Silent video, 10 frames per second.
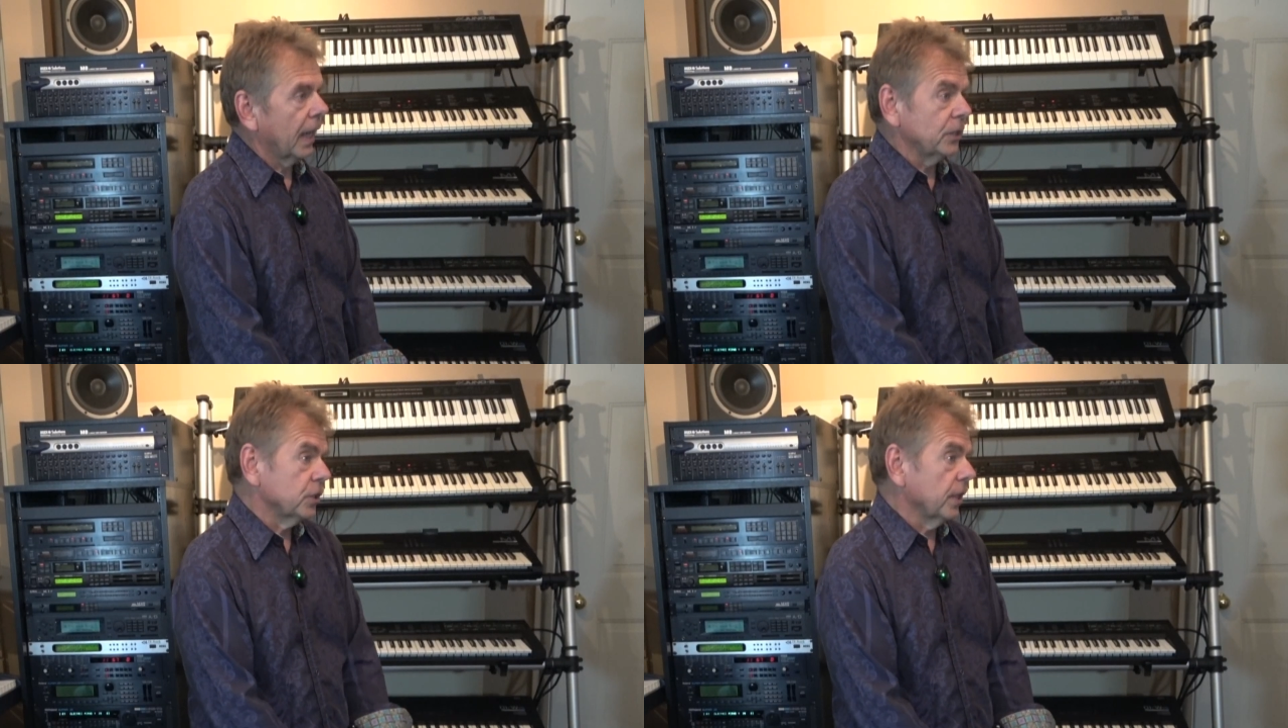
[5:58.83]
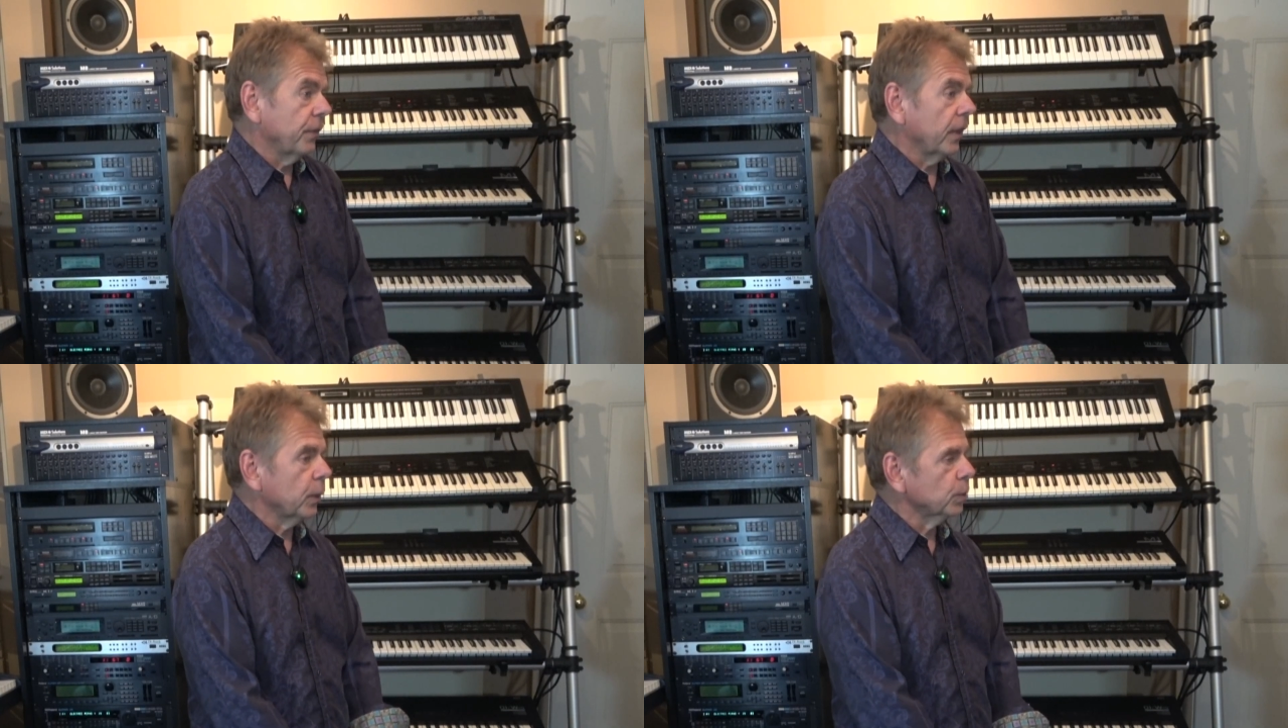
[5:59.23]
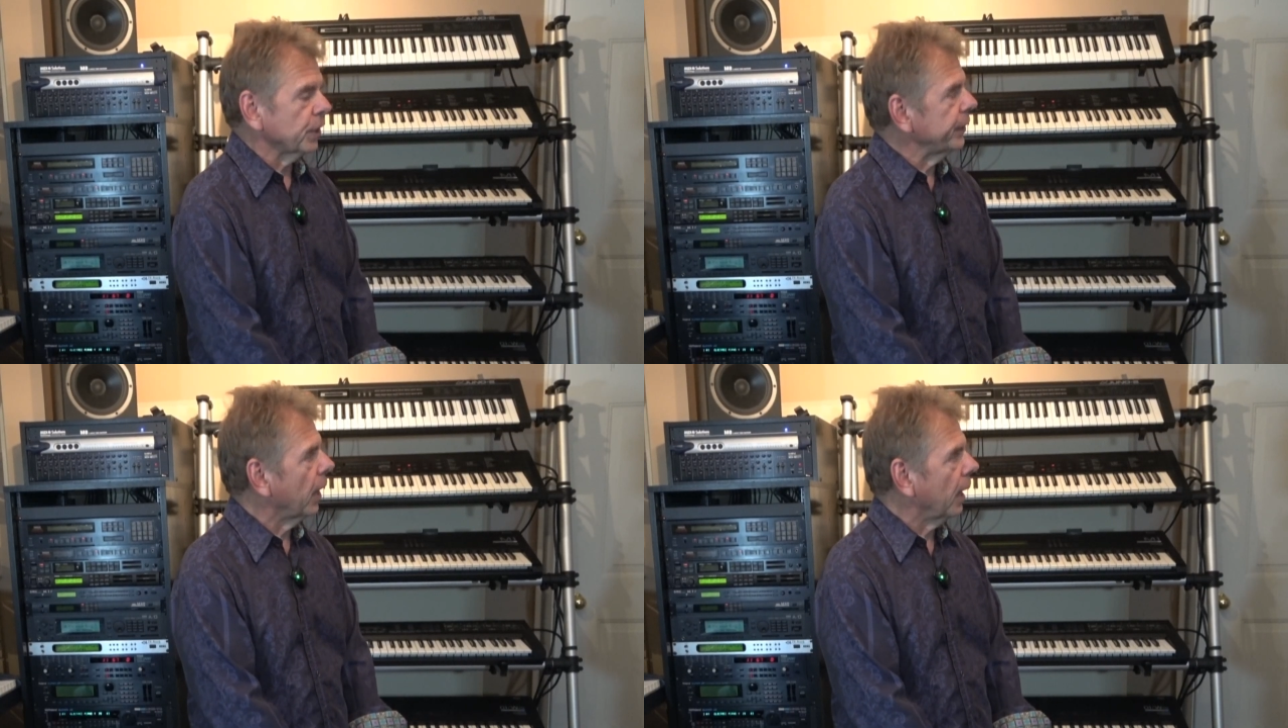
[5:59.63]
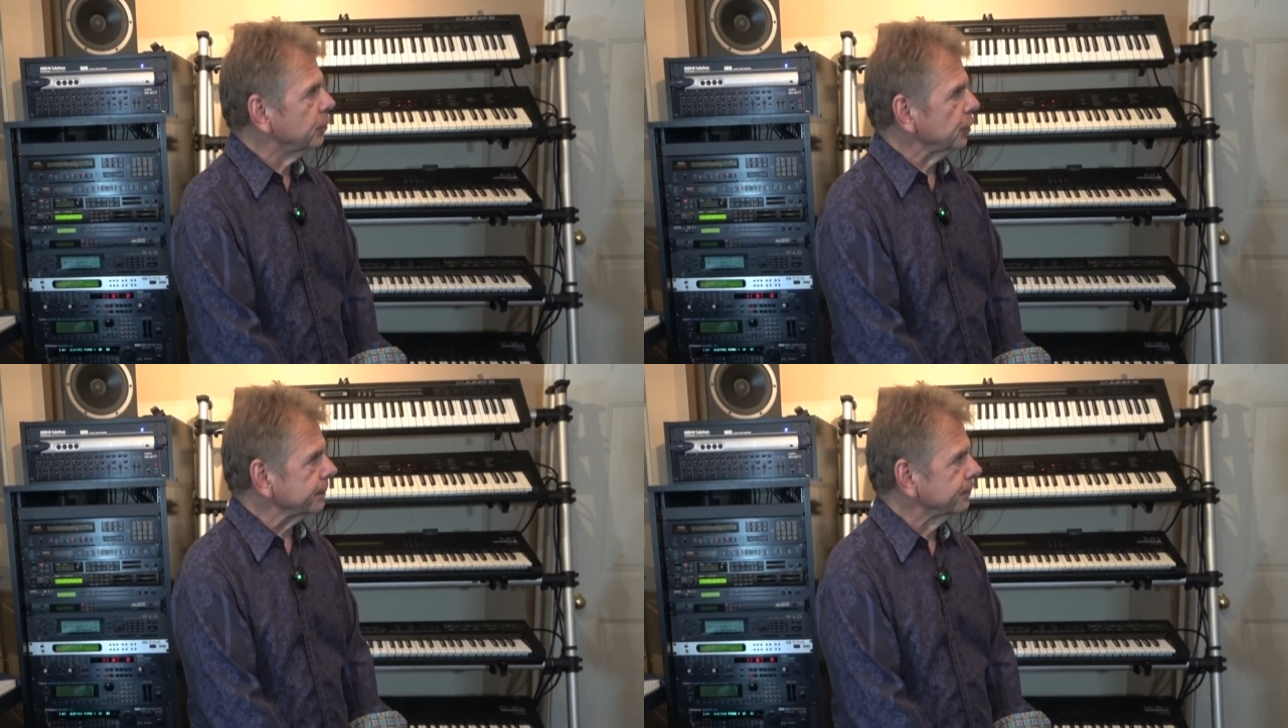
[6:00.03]
I just didn't think there was any
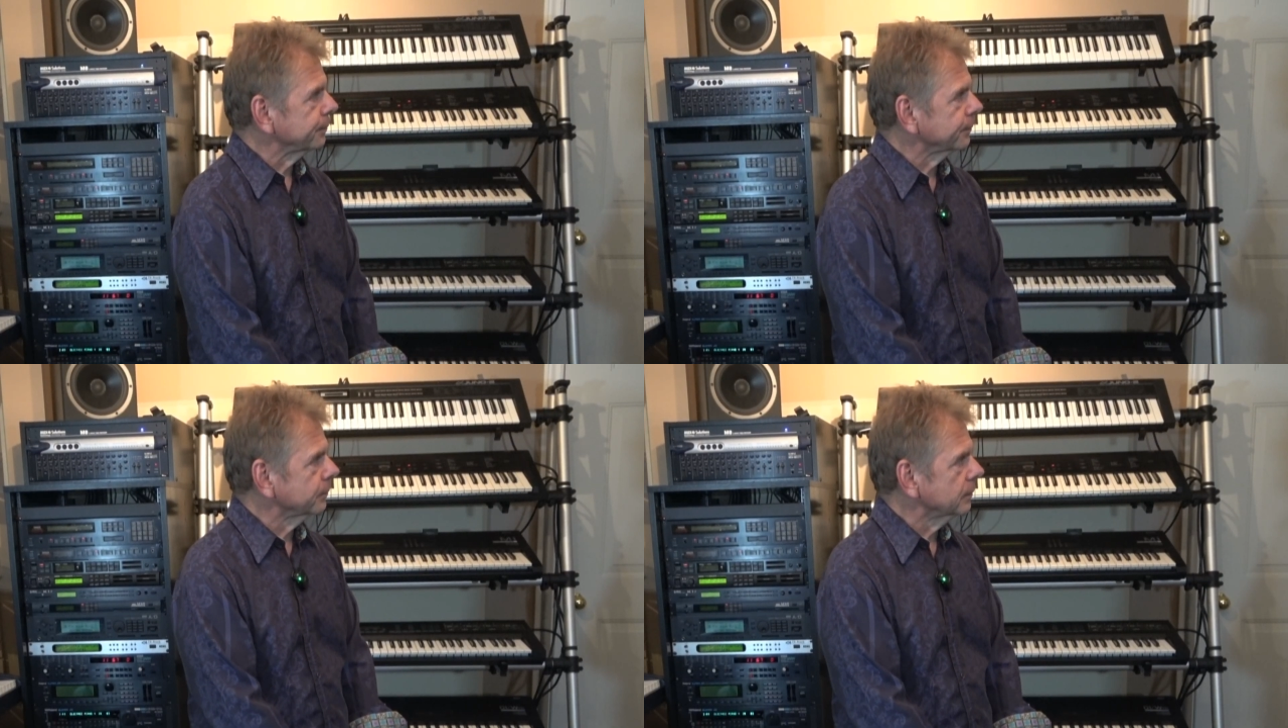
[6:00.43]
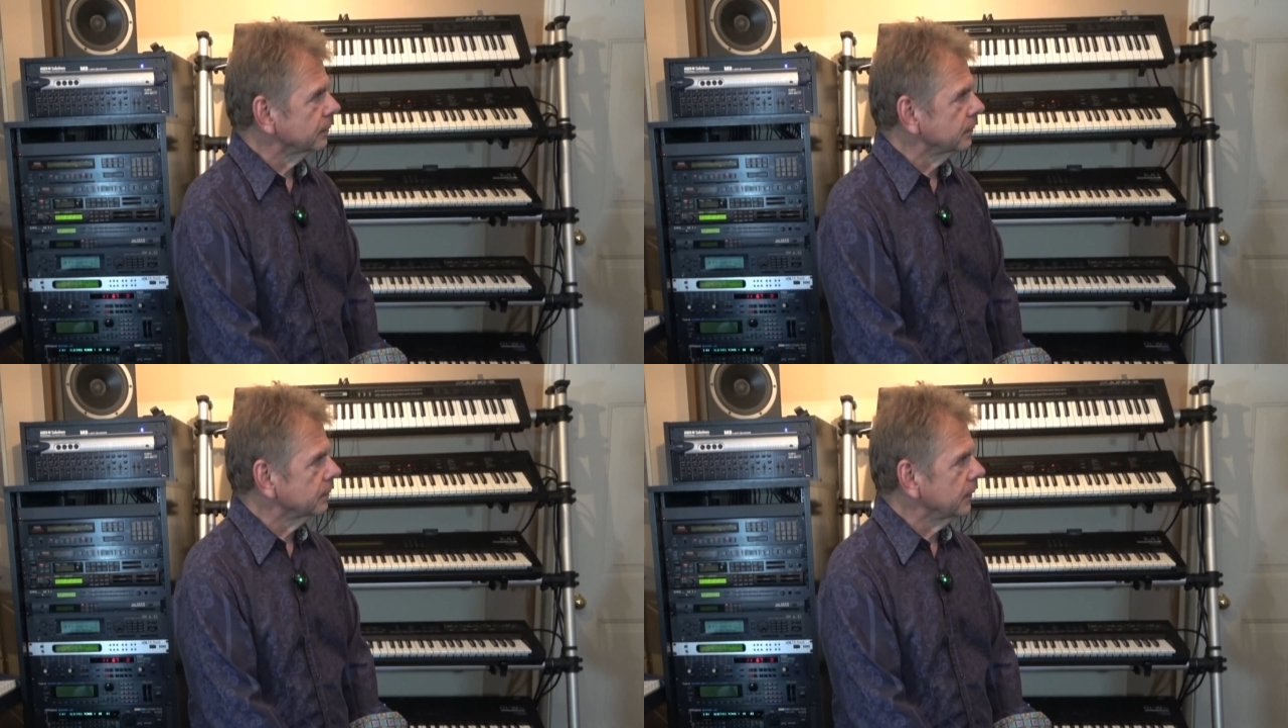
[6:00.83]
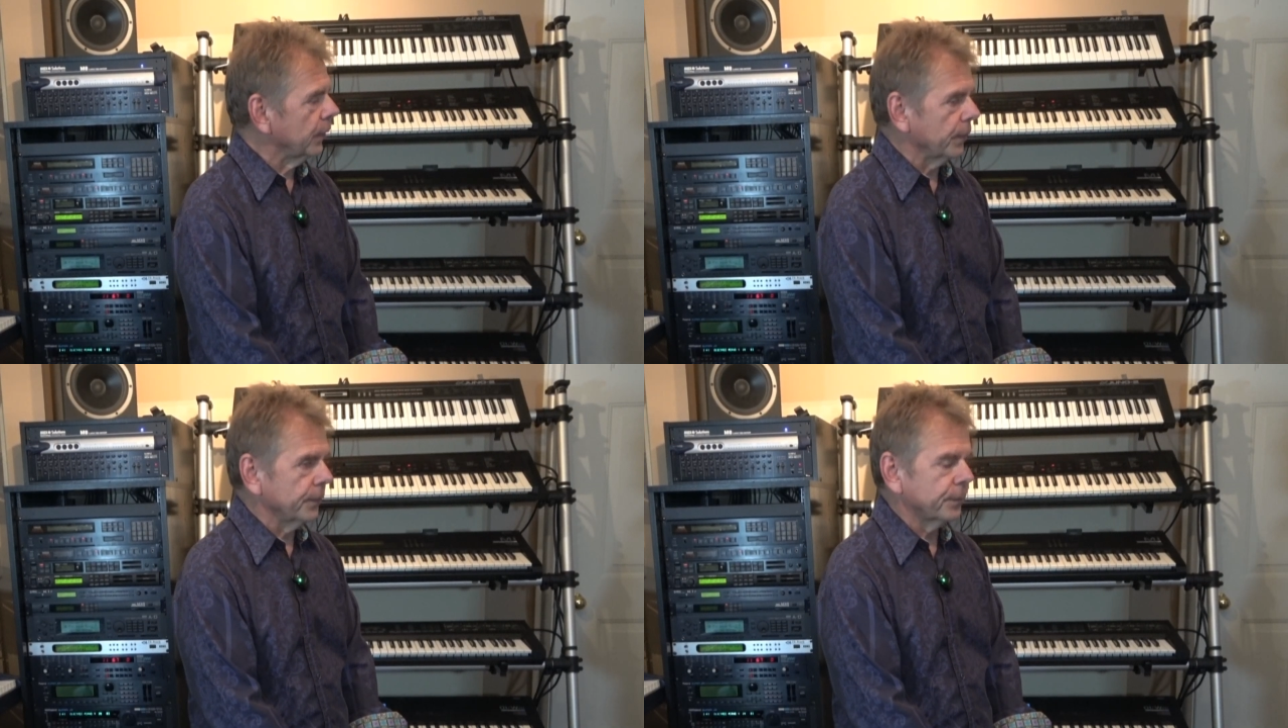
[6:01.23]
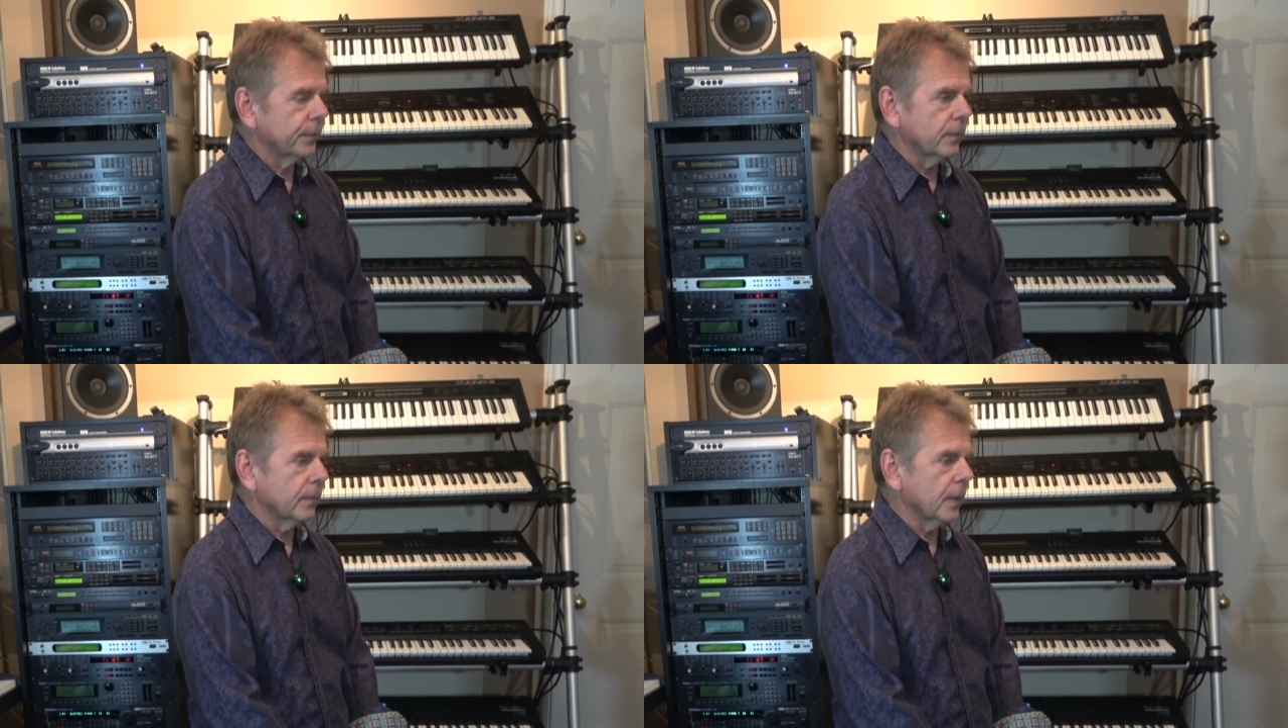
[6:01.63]
option,
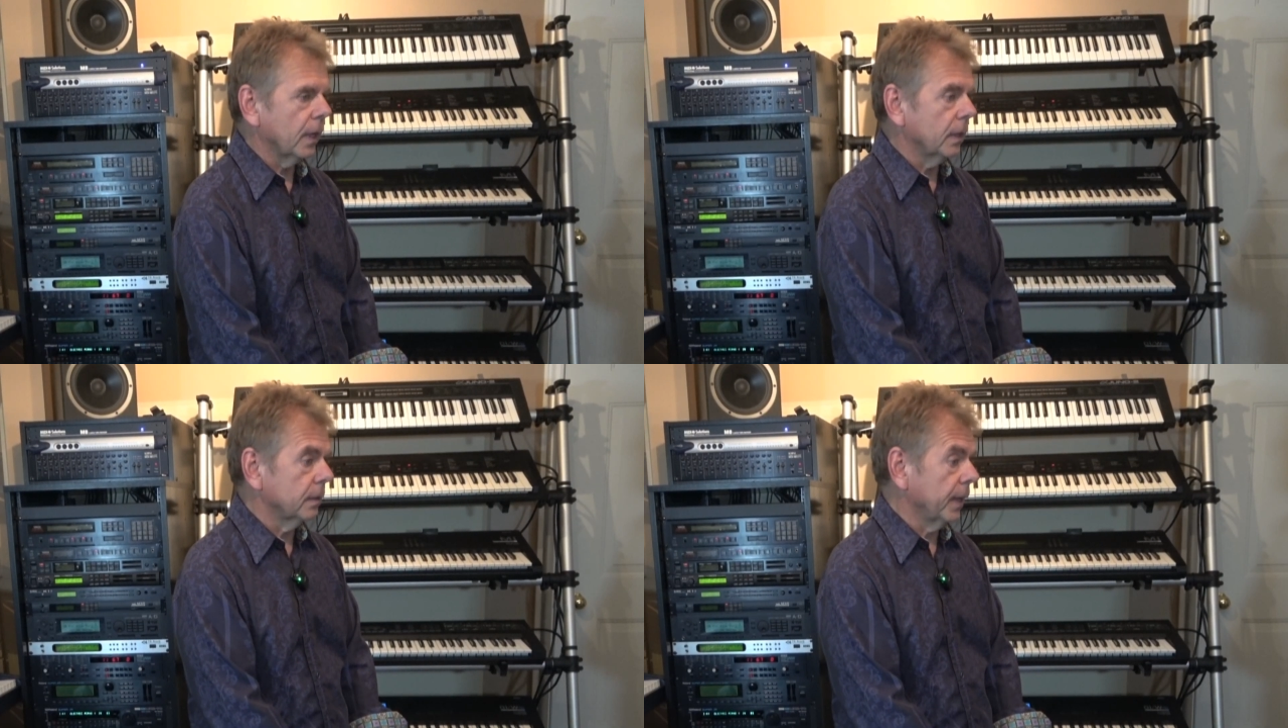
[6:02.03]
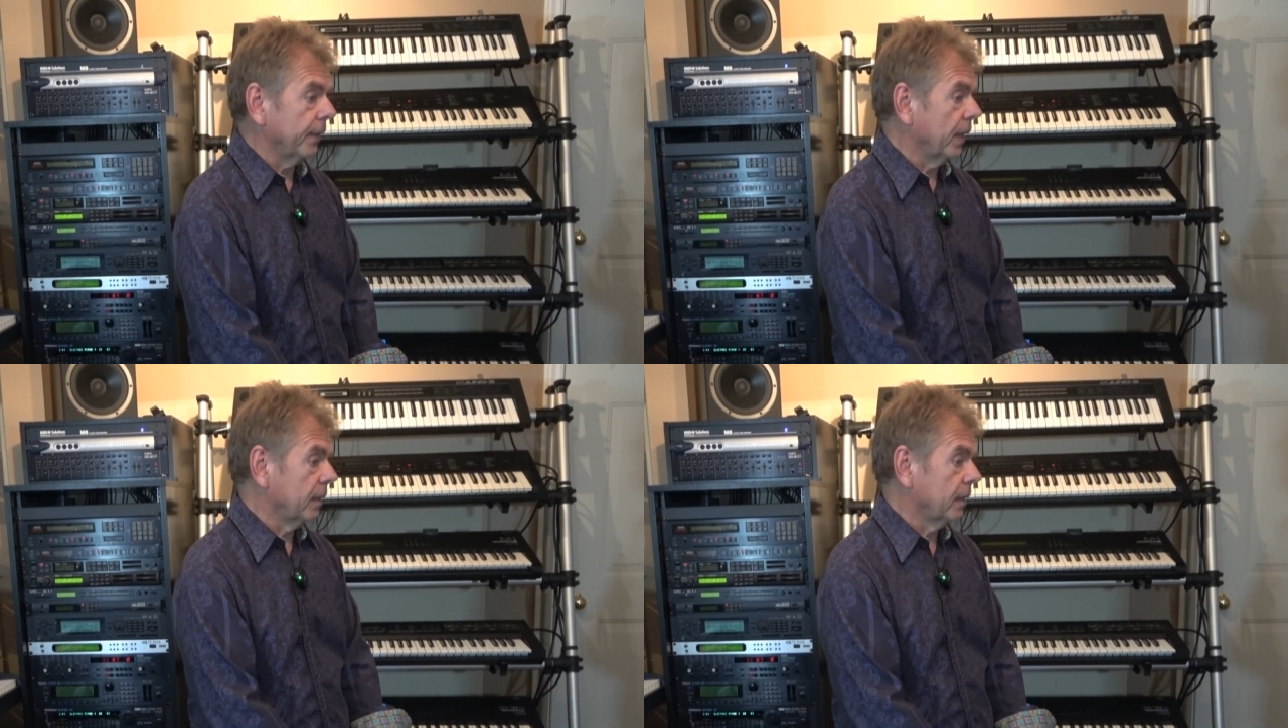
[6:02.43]
and